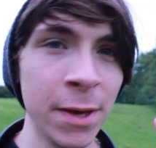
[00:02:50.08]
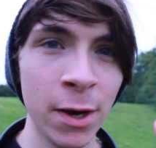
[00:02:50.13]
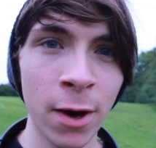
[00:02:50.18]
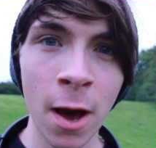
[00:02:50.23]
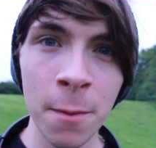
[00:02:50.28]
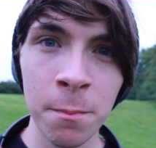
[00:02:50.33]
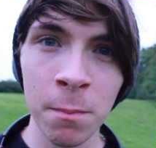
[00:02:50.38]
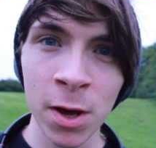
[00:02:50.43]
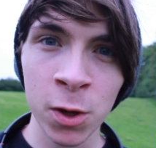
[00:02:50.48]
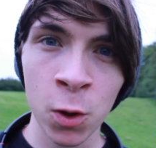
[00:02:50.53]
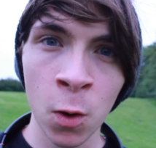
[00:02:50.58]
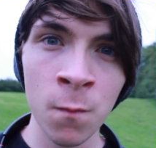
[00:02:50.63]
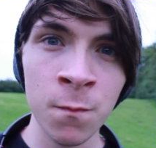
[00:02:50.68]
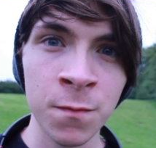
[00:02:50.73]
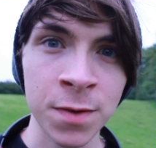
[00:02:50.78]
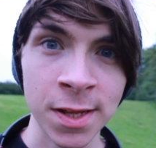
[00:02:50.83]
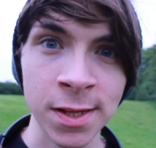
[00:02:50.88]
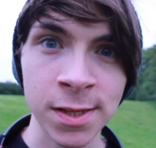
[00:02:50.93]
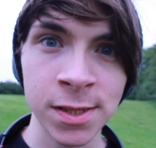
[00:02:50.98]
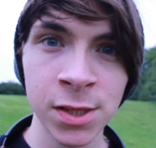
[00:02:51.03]
built up my
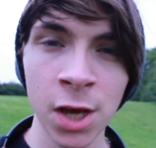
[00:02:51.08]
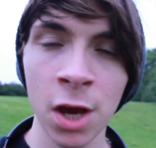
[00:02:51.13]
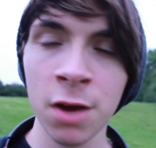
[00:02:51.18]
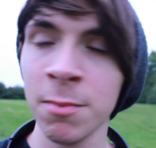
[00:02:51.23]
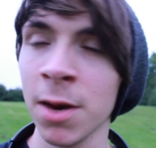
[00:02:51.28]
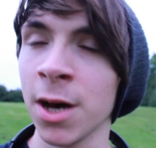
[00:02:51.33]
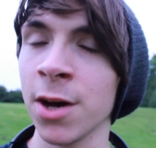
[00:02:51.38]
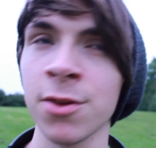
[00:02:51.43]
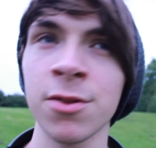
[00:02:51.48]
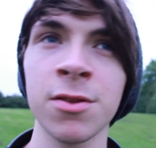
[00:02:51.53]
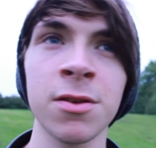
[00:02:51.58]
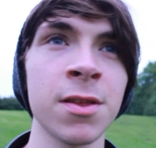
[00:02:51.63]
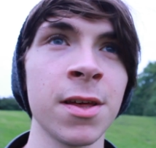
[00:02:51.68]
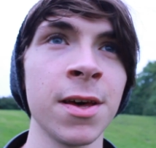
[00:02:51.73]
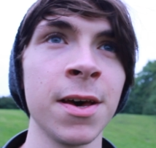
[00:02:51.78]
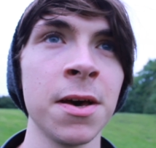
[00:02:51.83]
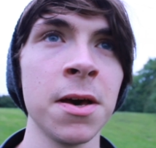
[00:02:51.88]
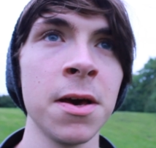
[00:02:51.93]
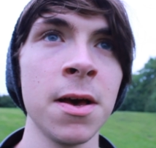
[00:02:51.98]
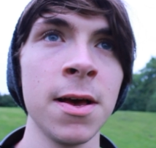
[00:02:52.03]
confidence so much
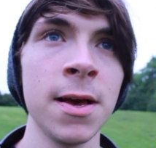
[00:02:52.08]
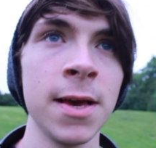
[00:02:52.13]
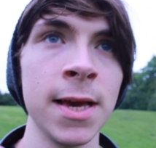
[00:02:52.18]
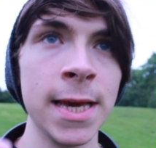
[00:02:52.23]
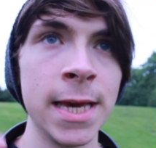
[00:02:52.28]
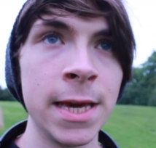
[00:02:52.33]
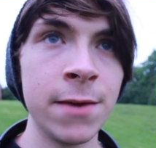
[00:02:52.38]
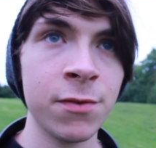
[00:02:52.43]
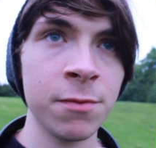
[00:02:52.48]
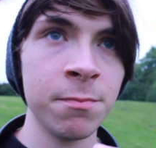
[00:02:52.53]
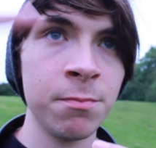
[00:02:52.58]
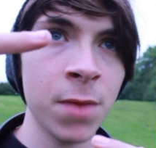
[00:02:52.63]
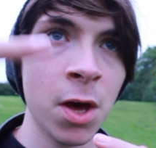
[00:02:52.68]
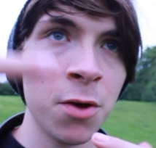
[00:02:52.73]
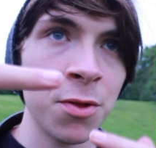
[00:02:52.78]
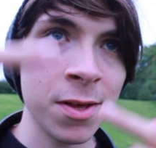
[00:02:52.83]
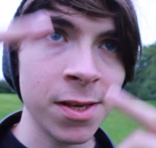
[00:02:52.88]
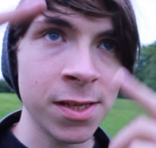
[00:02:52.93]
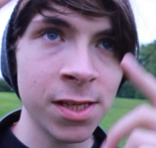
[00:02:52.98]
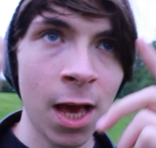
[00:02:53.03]
that even
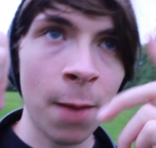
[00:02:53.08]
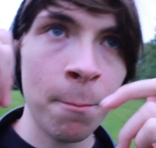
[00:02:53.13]
though there's